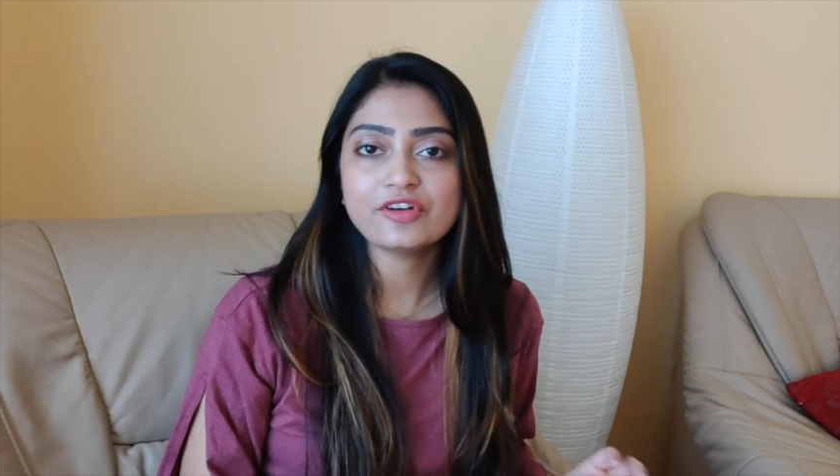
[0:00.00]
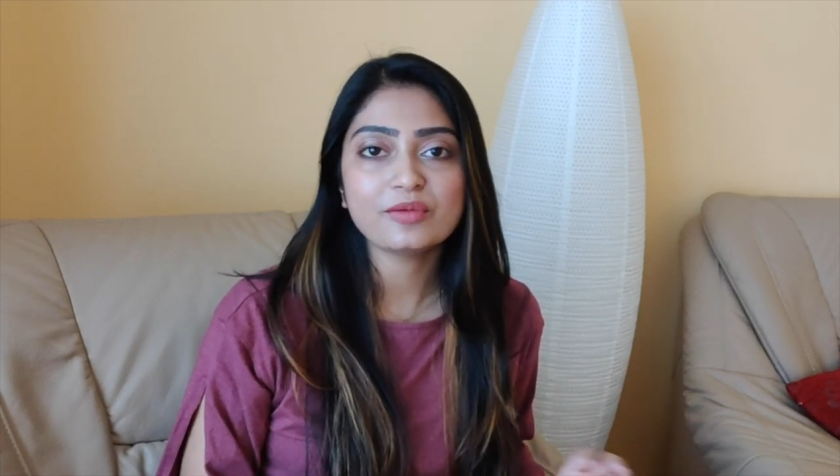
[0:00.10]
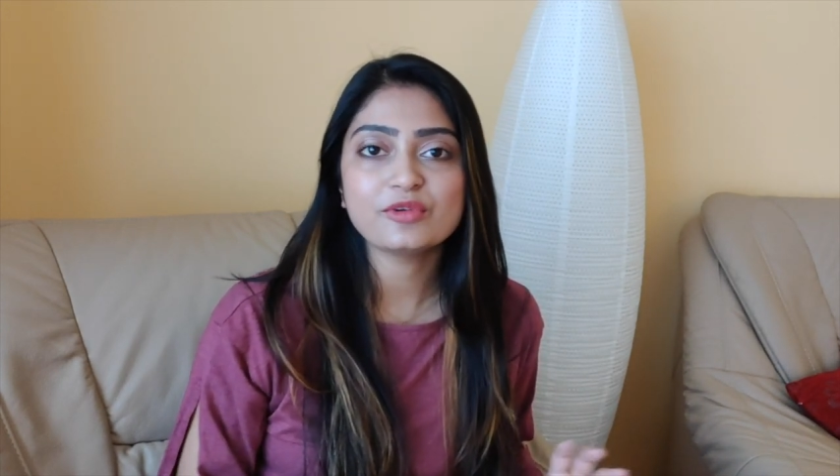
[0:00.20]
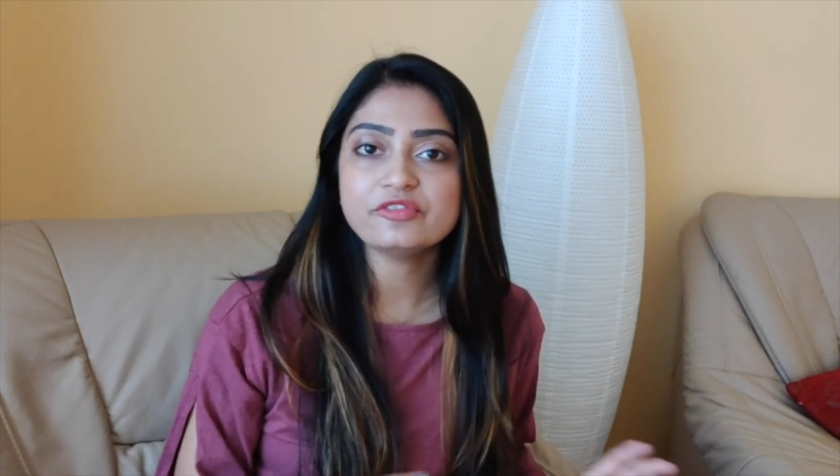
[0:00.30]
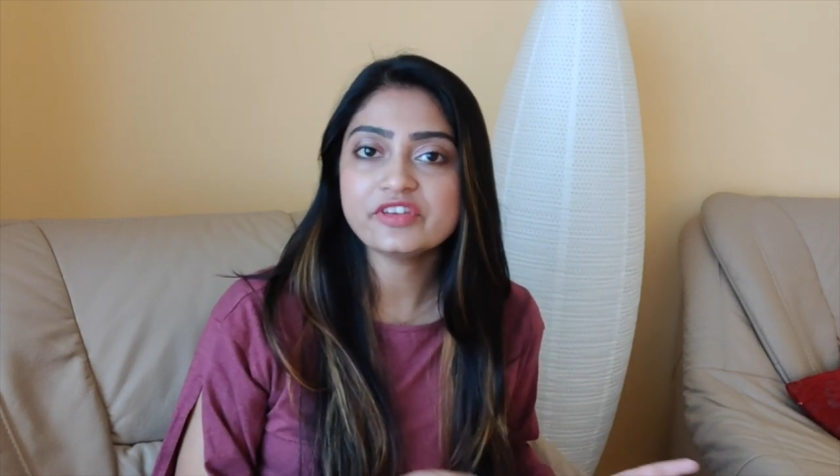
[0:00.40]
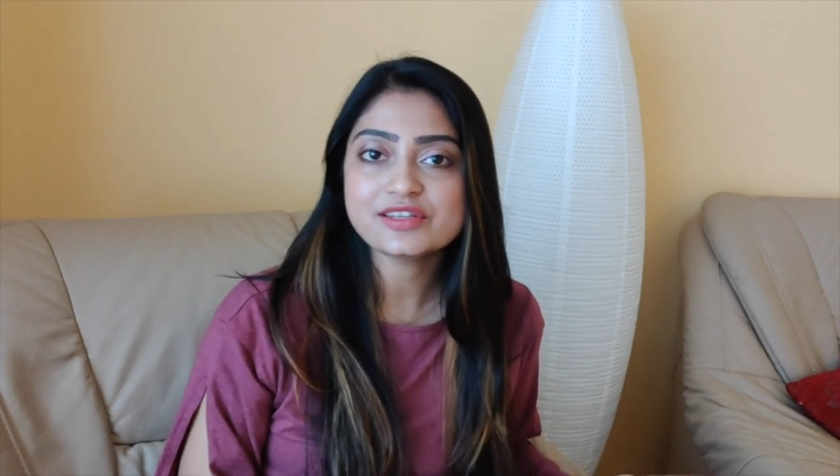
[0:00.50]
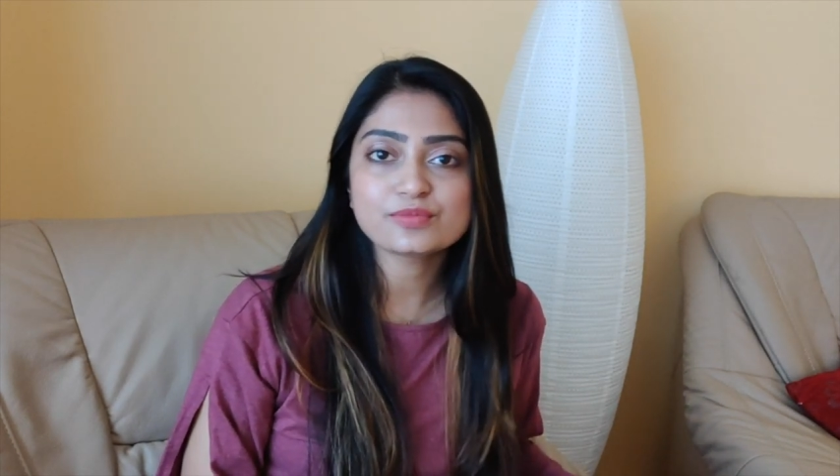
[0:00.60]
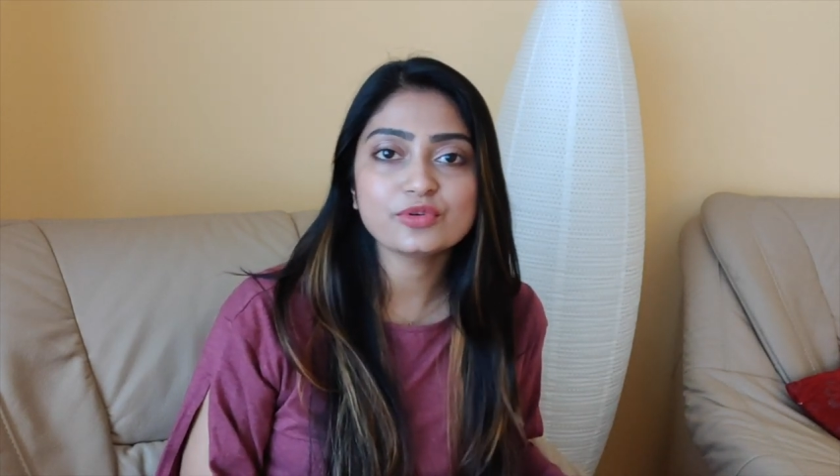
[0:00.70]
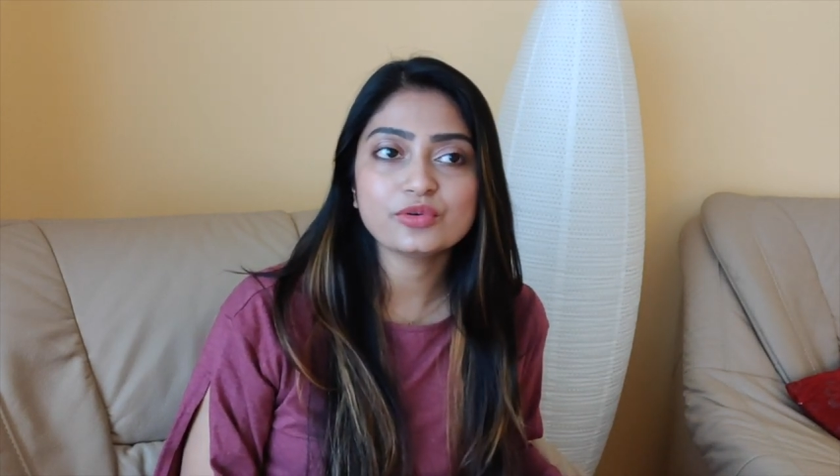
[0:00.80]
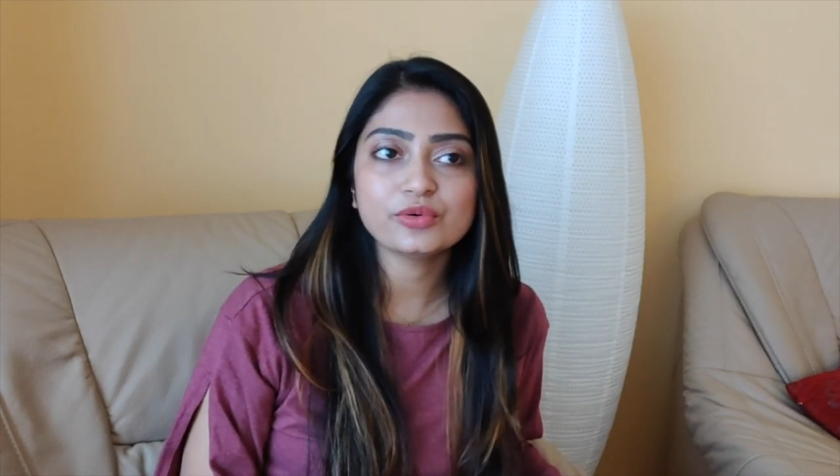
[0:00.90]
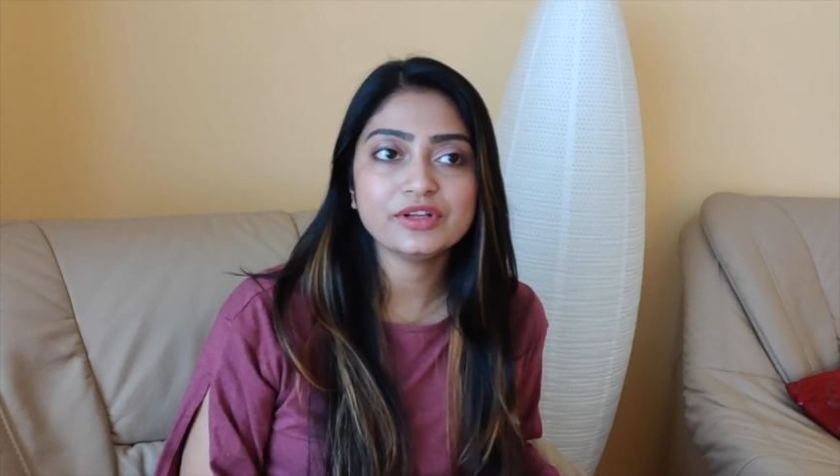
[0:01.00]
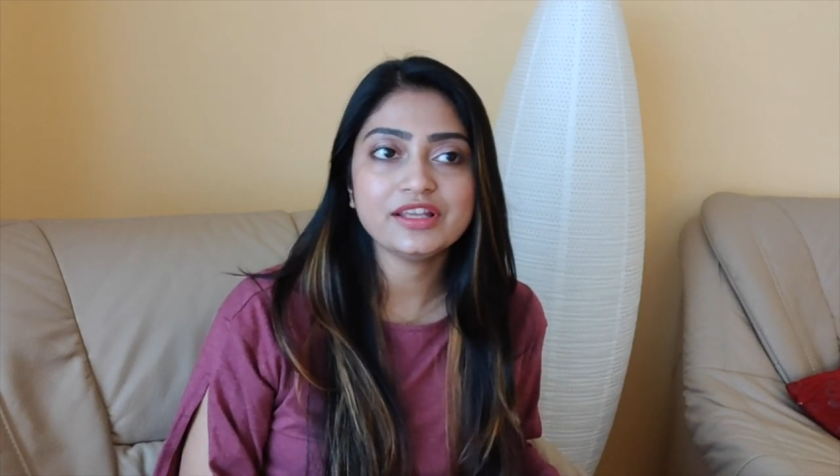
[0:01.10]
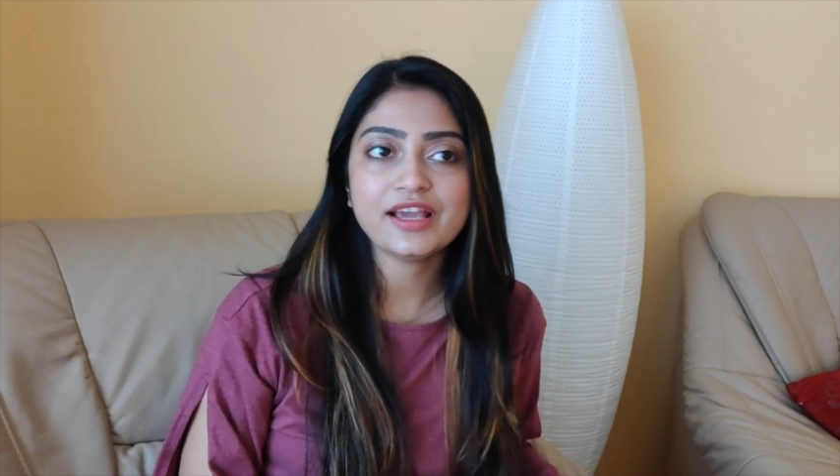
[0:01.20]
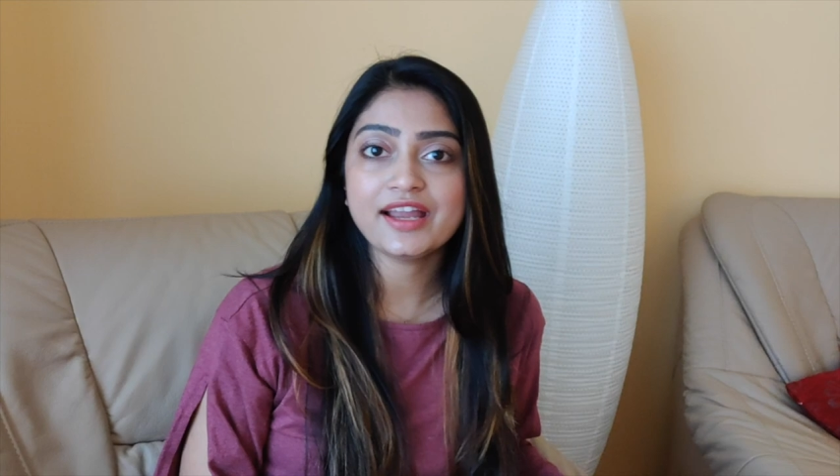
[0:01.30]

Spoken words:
form of Facebook only,